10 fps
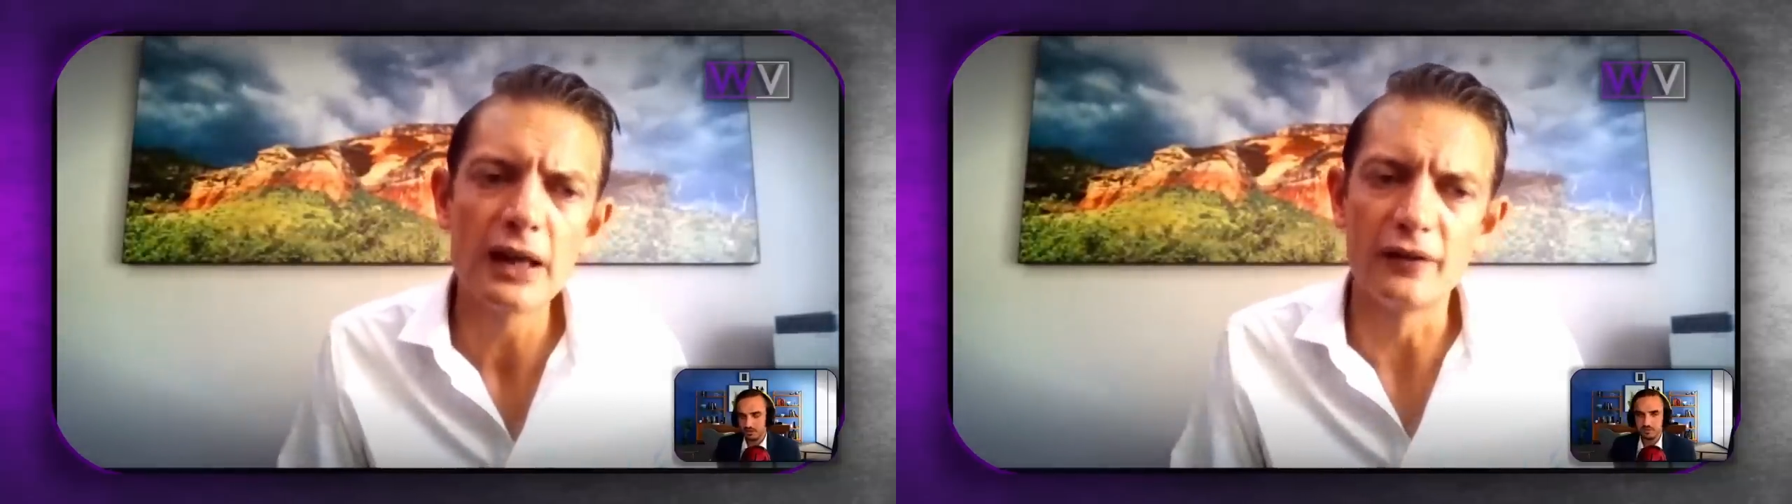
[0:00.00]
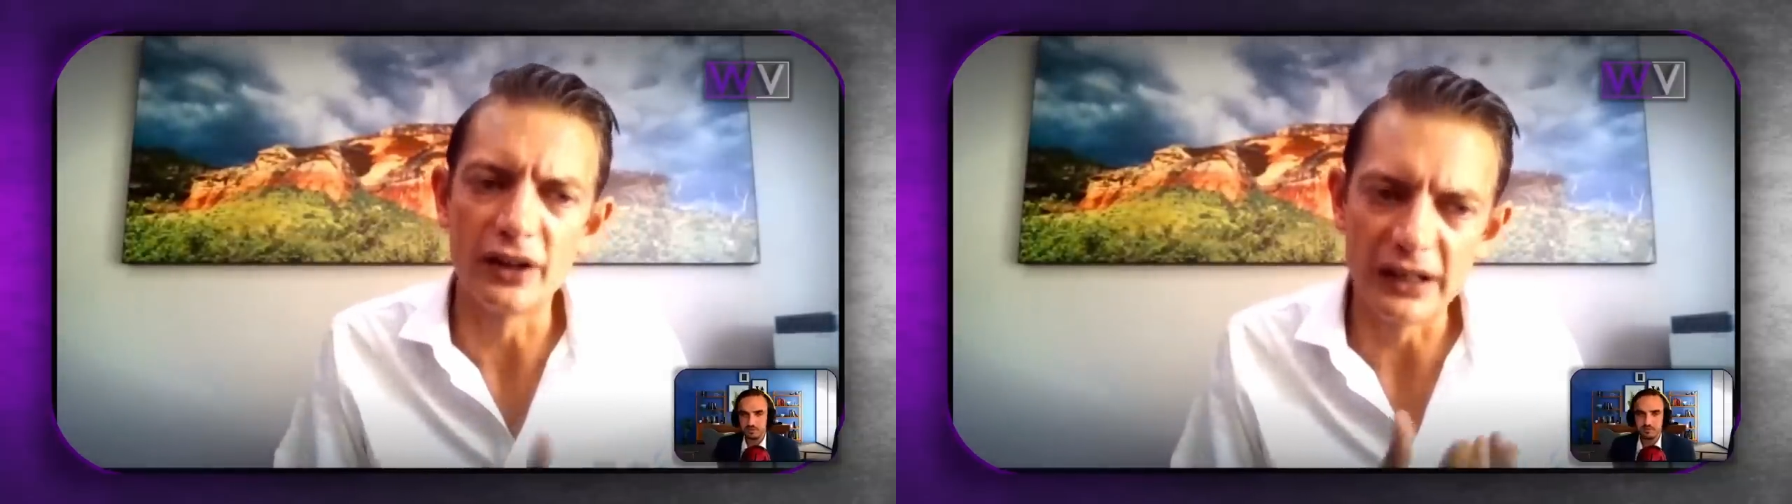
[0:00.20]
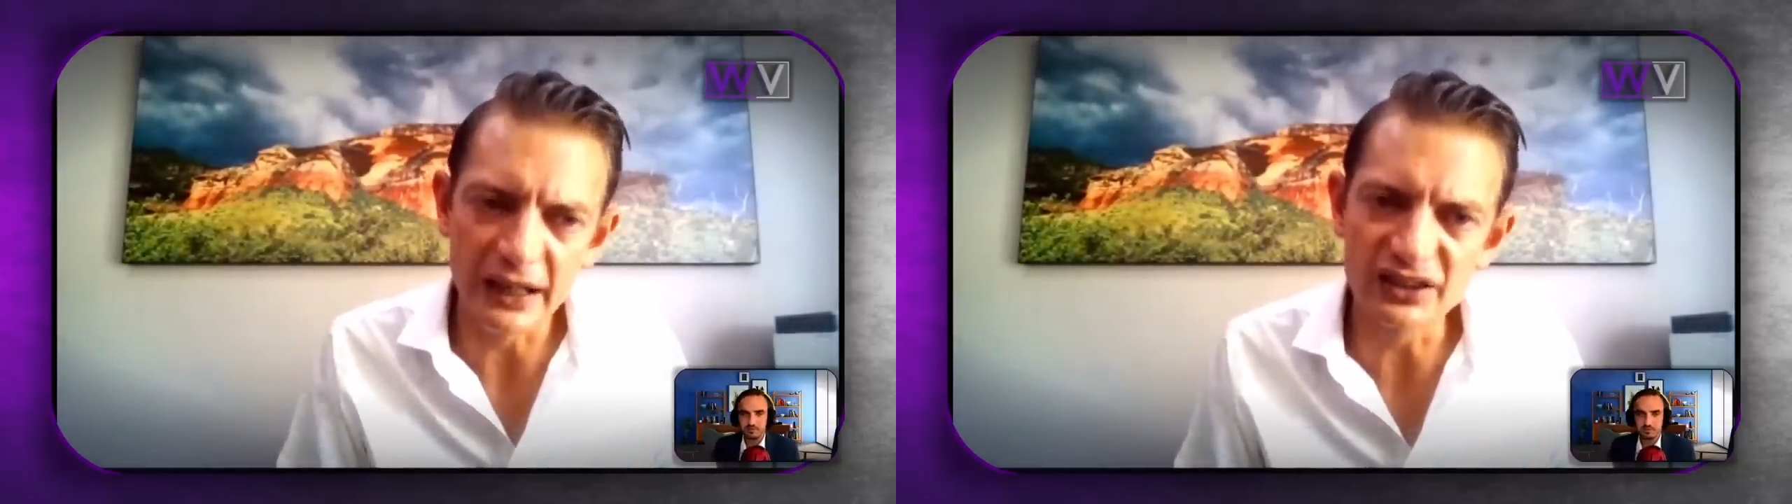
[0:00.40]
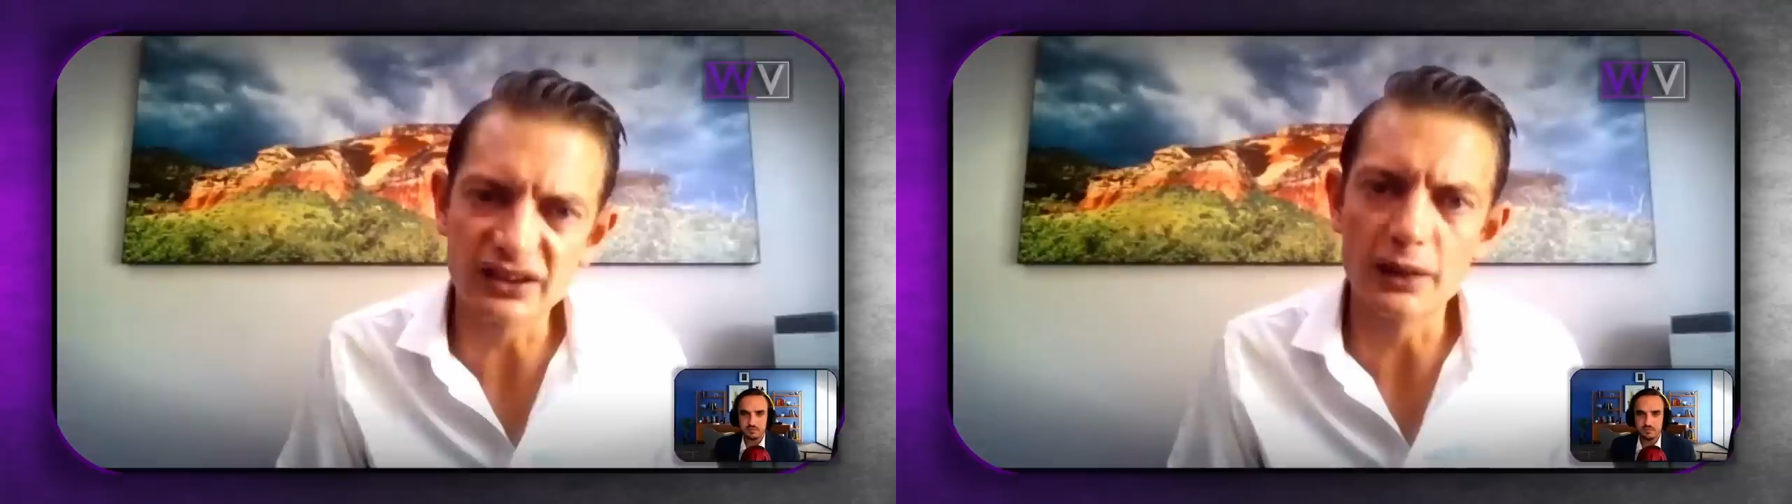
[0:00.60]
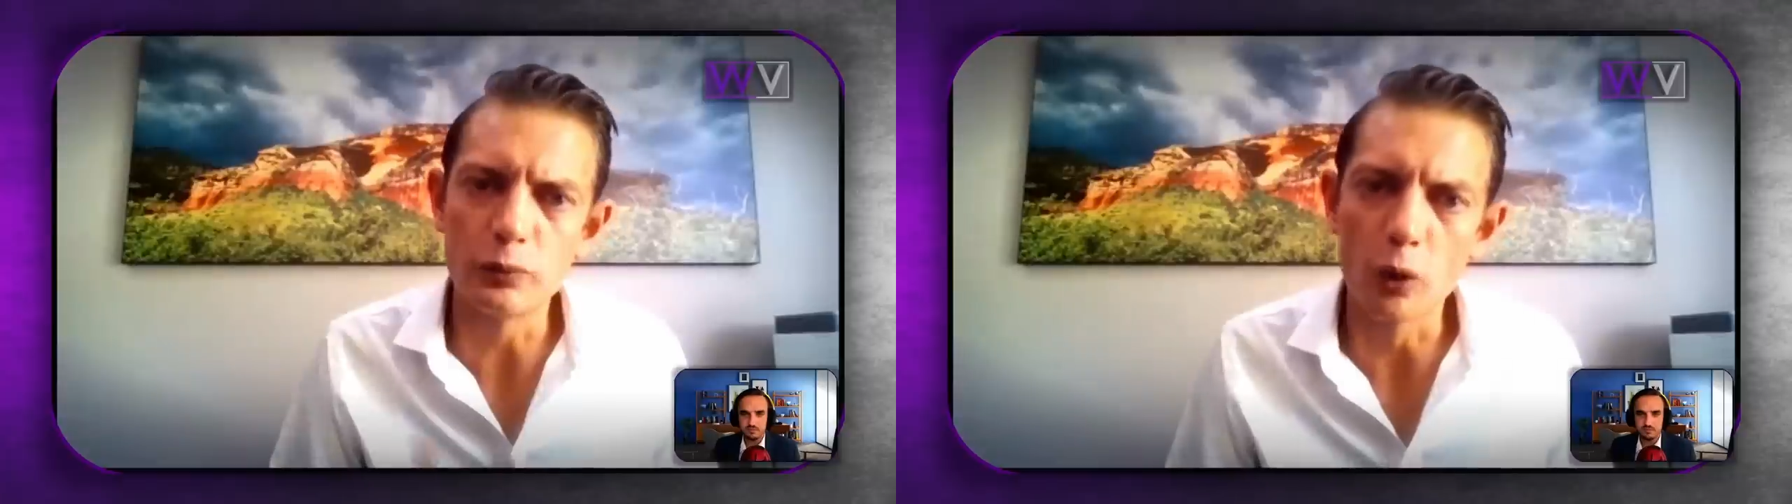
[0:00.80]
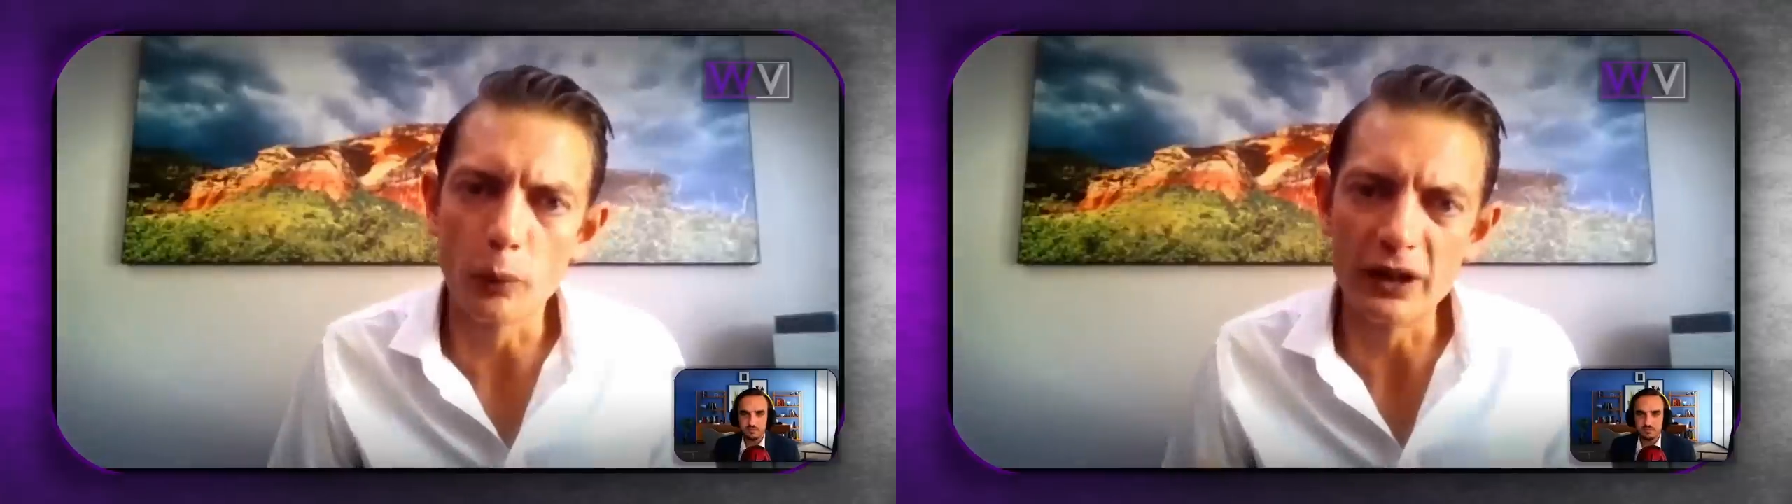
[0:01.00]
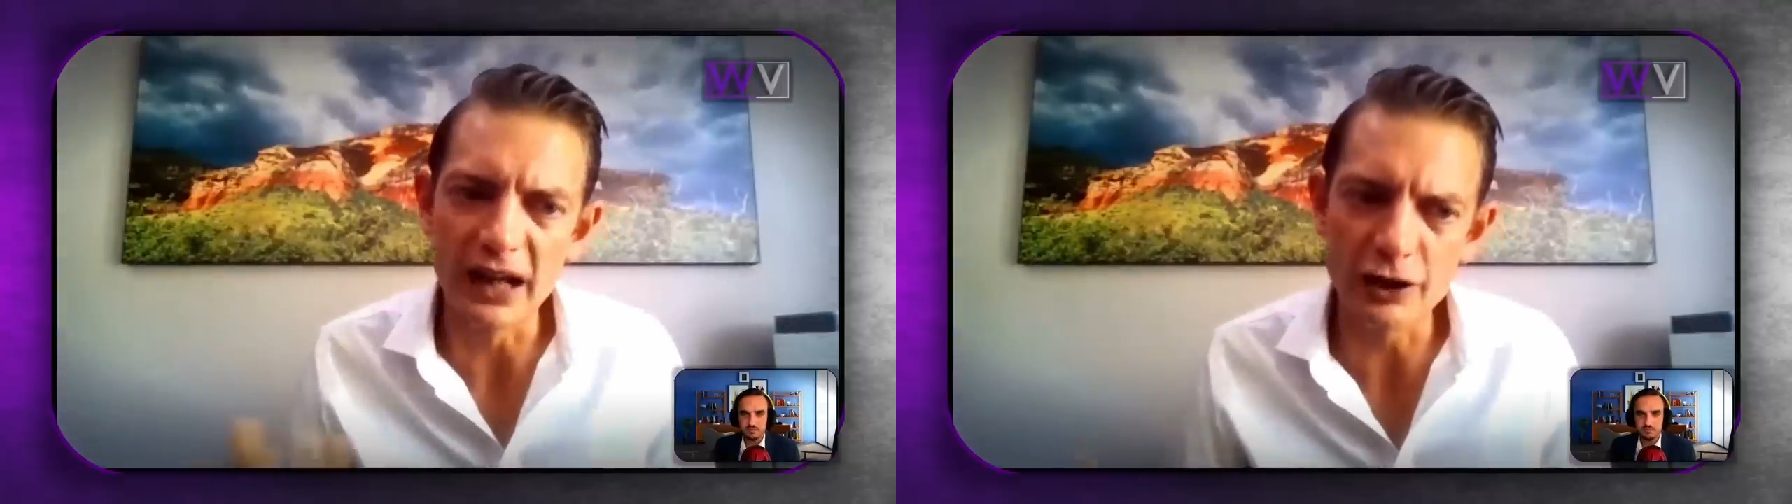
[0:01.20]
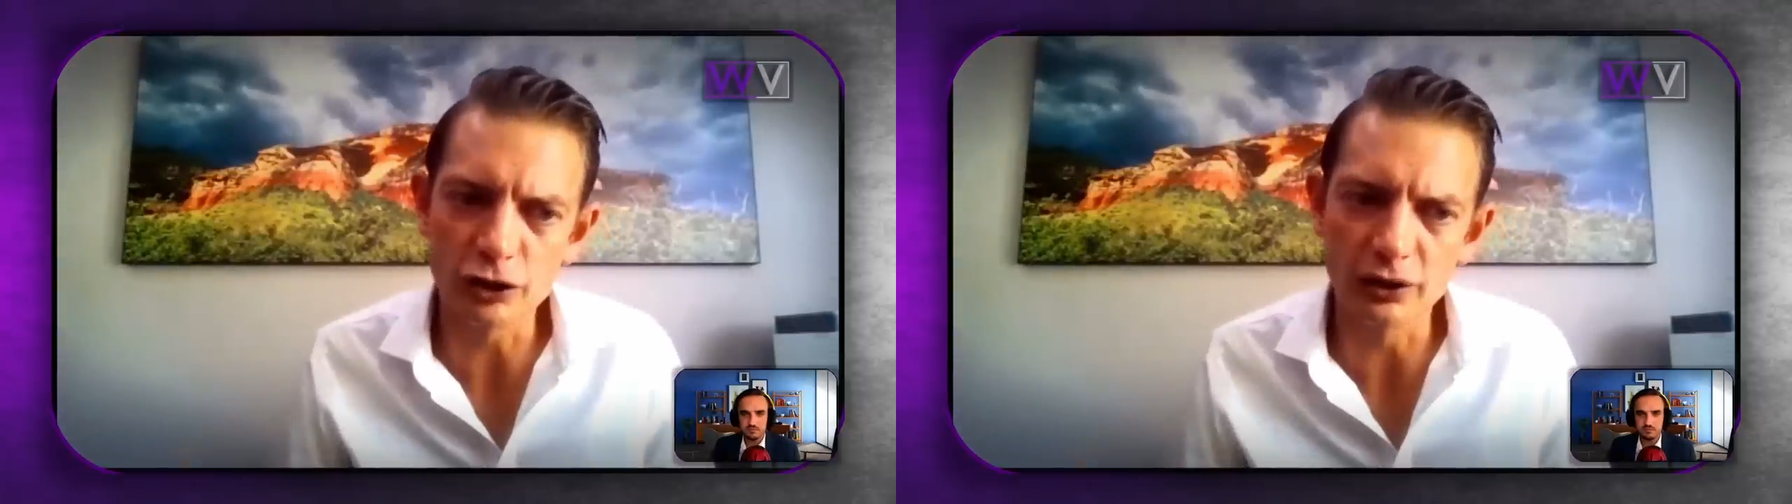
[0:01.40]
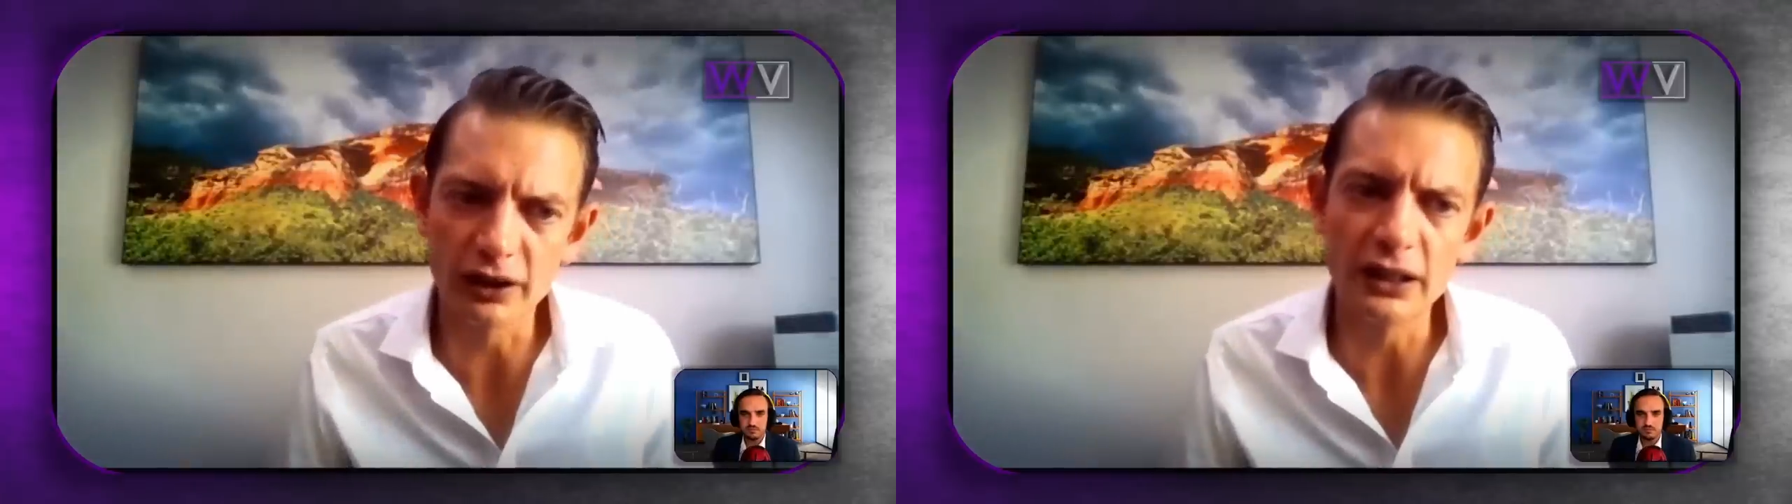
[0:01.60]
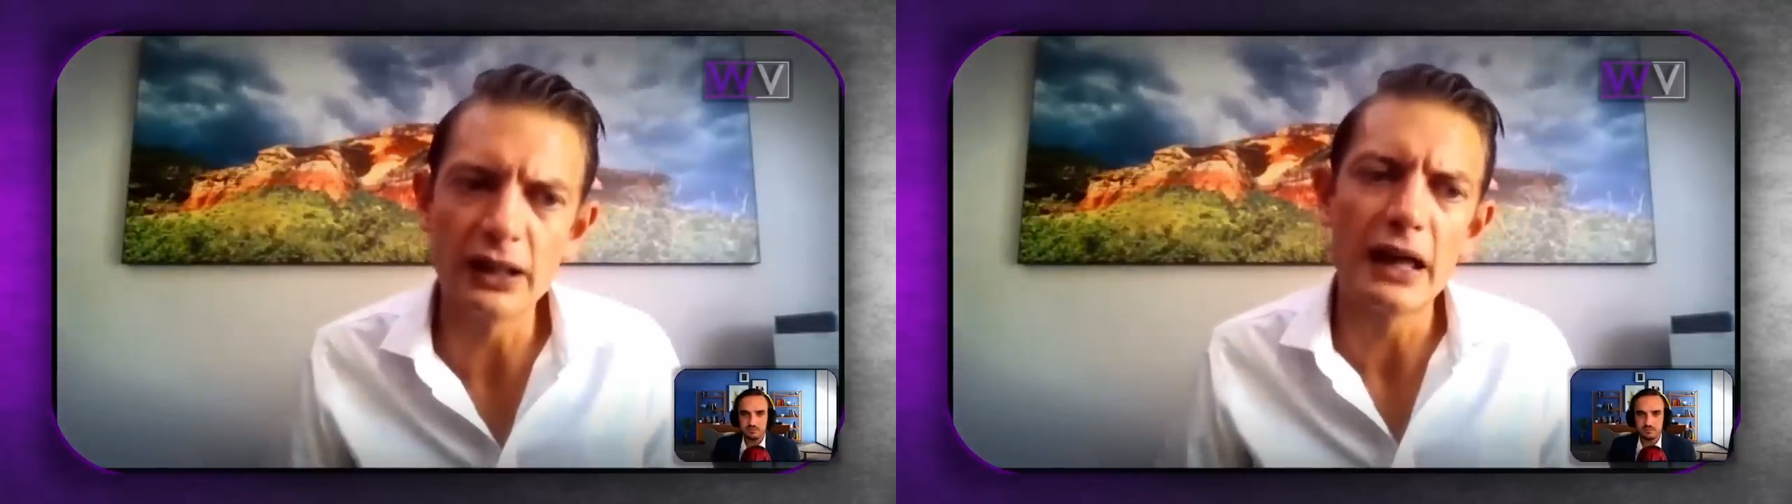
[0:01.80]
the next step will be
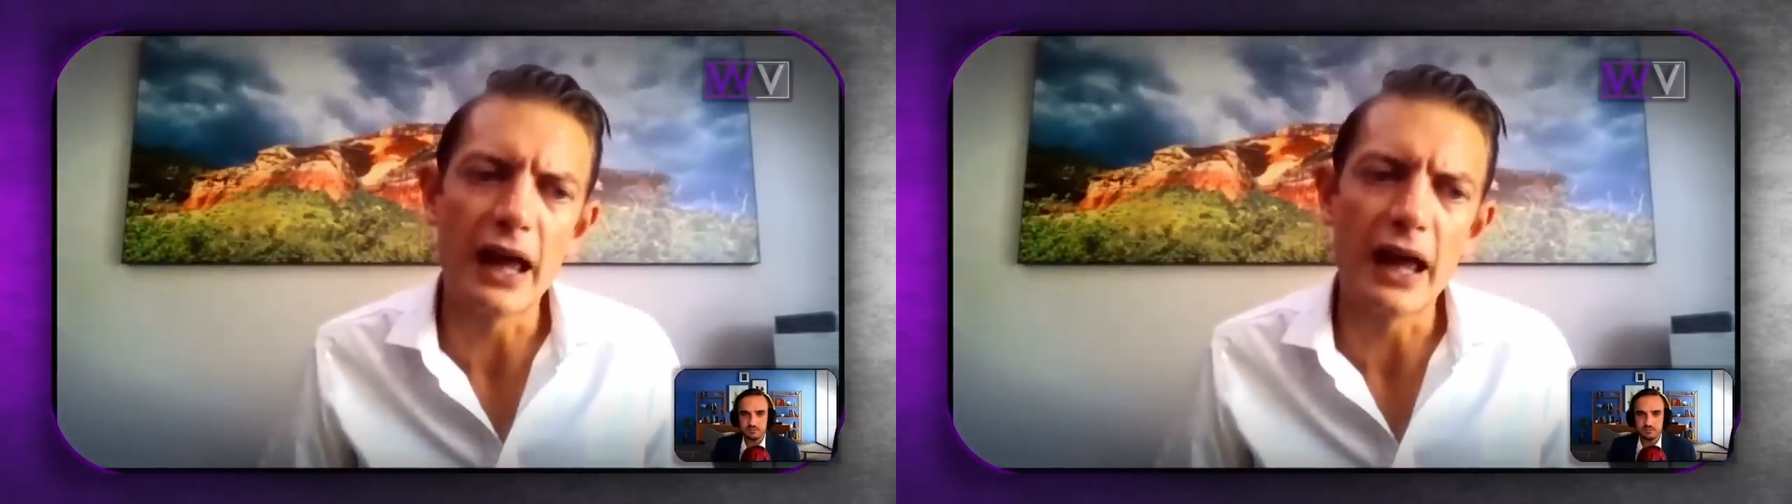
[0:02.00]
nationally,